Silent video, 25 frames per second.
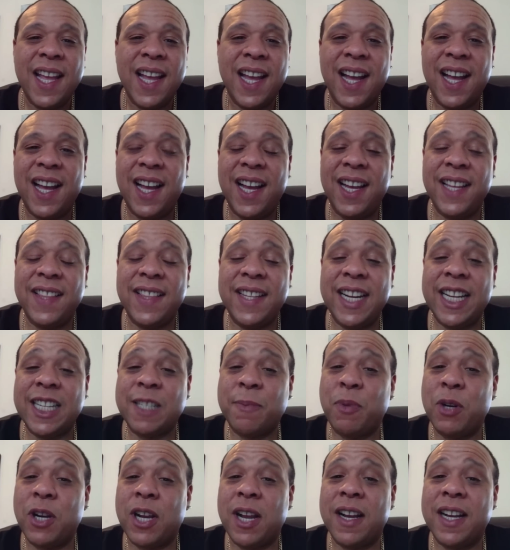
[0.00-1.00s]
The
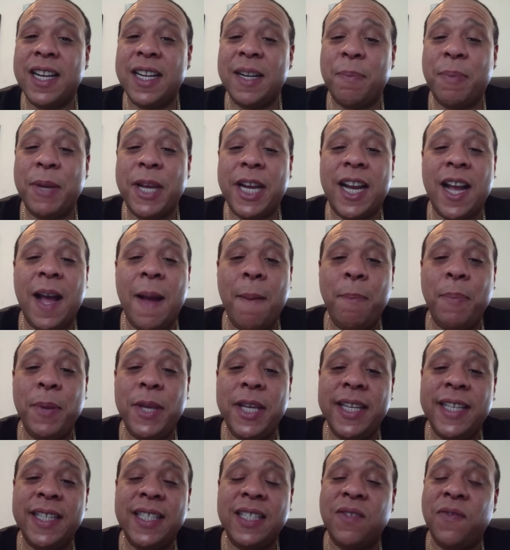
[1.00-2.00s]
next book I'm going to pick up
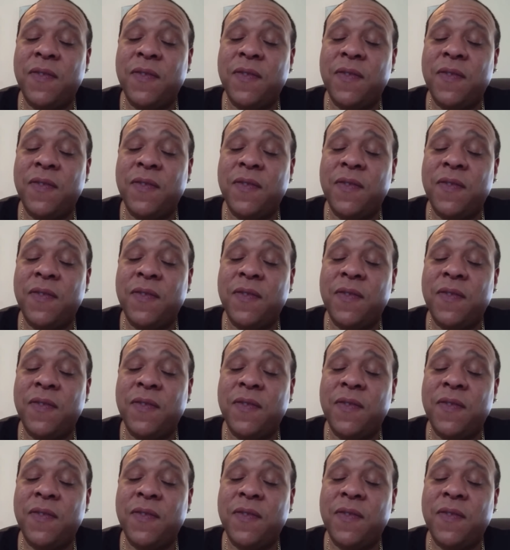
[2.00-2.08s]
is